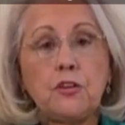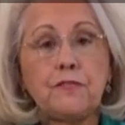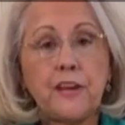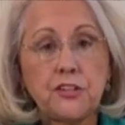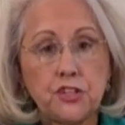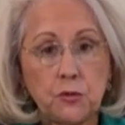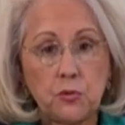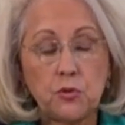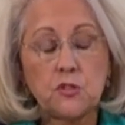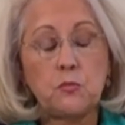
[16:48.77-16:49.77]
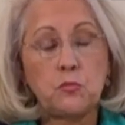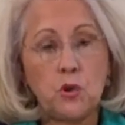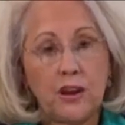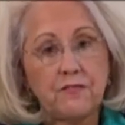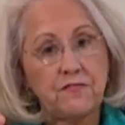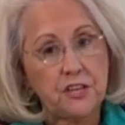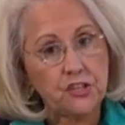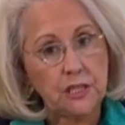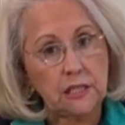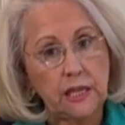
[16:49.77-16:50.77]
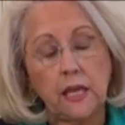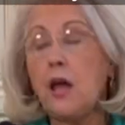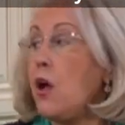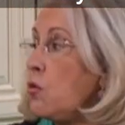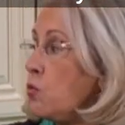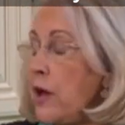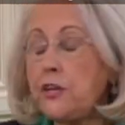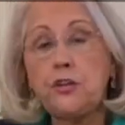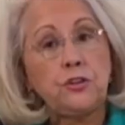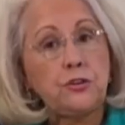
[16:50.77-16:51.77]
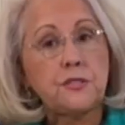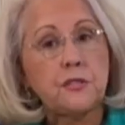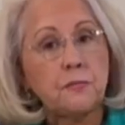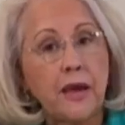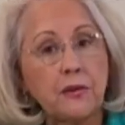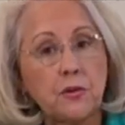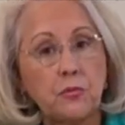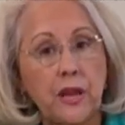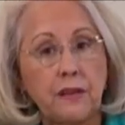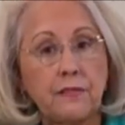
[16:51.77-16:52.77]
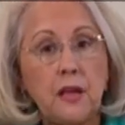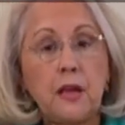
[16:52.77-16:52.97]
your vegetables more efficiently when you use the microwave